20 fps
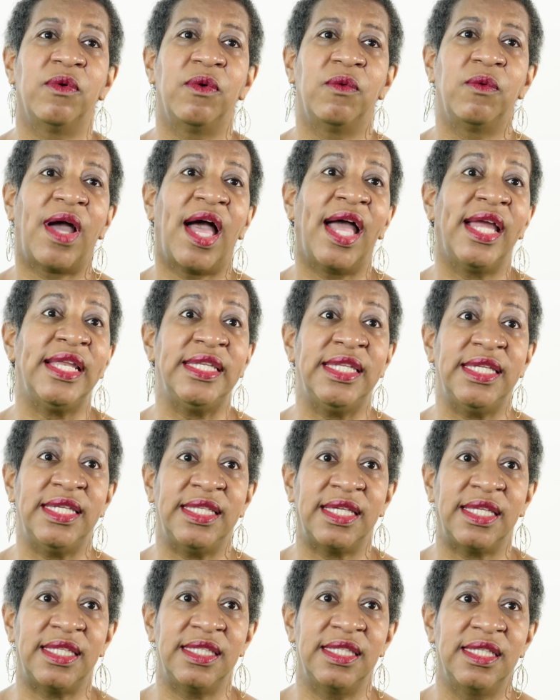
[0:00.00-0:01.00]
I
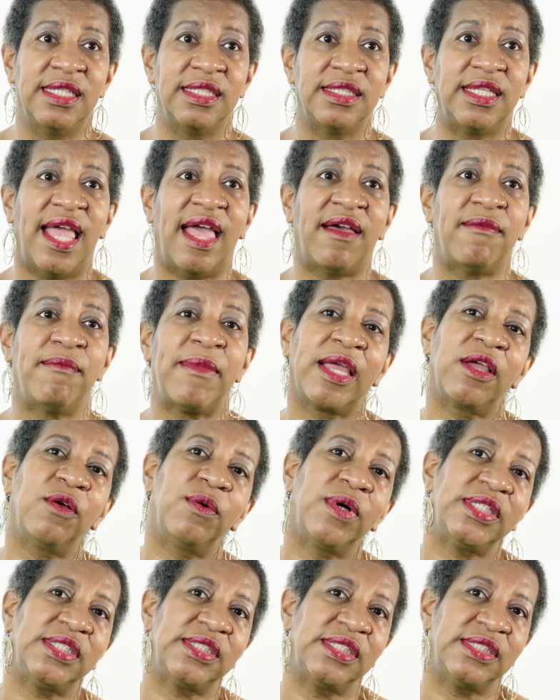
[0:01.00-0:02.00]
needed to have my
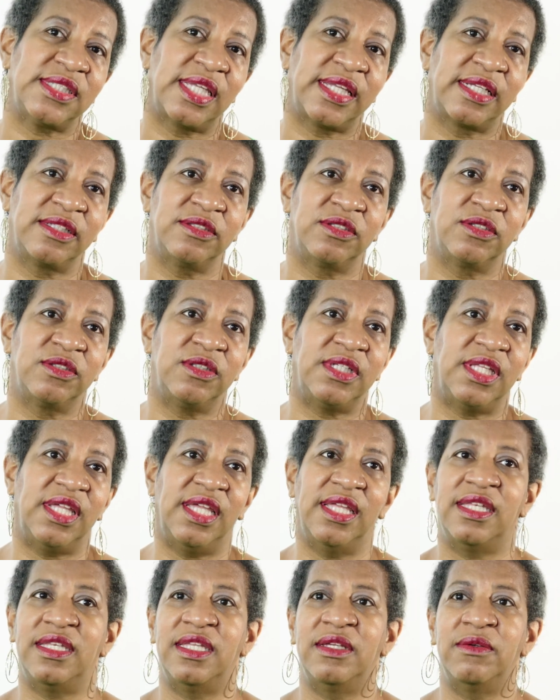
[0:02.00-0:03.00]
questions answered,
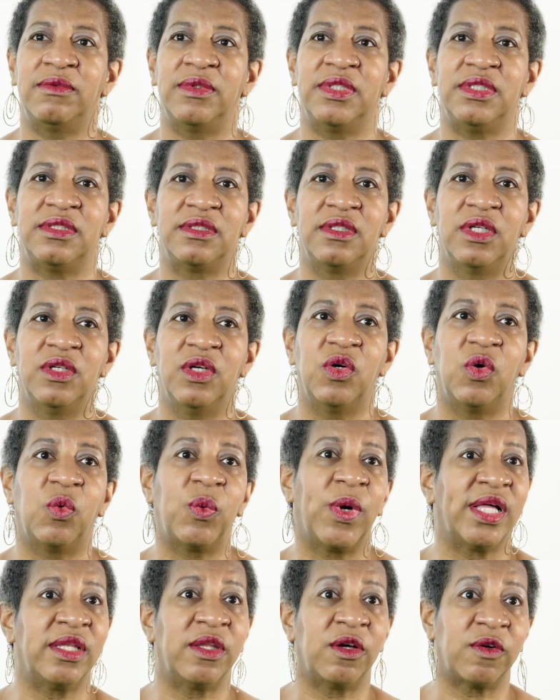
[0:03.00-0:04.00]
and it was
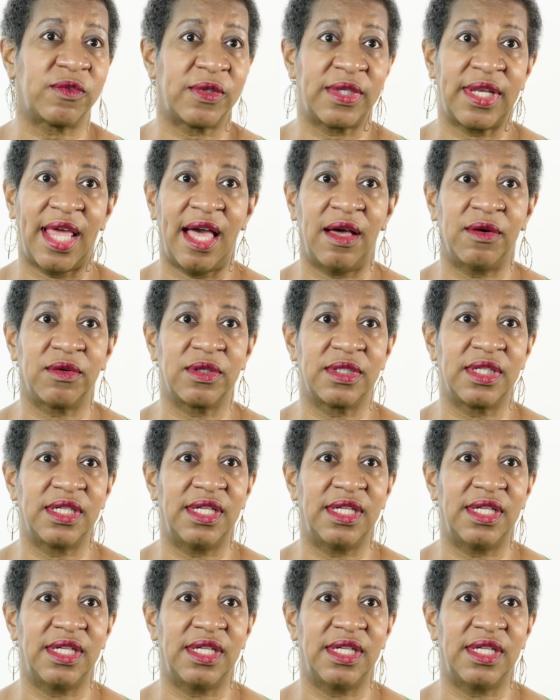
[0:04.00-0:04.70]
well over an hour.